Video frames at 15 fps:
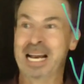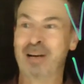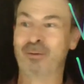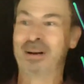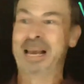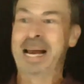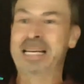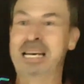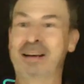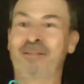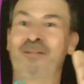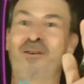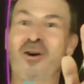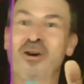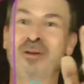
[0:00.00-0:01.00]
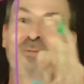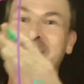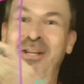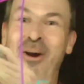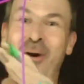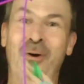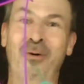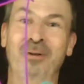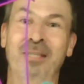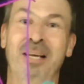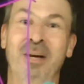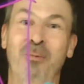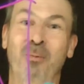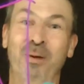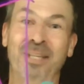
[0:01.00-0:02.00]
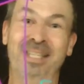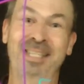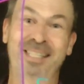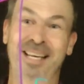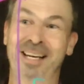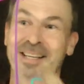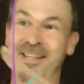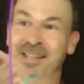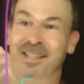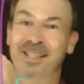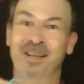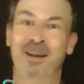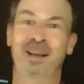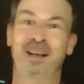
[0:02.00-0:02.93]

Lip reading: in relating volumes, cones with cylinders?